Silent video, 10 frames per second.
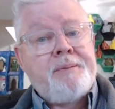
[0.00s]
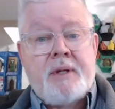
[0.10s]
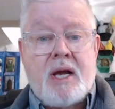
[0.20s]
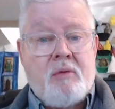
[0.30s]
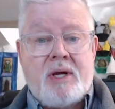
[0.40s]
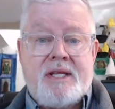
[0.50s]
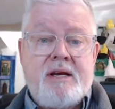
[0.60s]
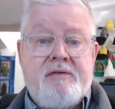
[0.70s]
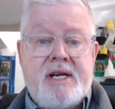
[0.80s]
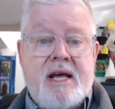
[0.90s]
I want the
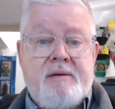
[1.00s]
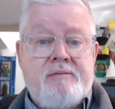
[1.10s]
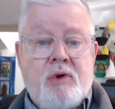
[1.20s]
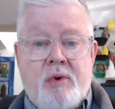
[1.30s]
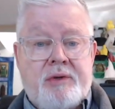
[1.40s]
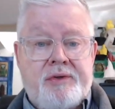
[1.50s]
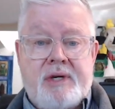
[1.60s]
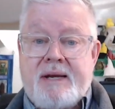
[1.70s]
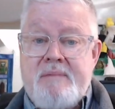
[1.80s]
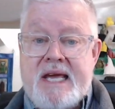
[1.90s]
everyday quilter
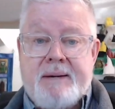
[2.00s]
like me.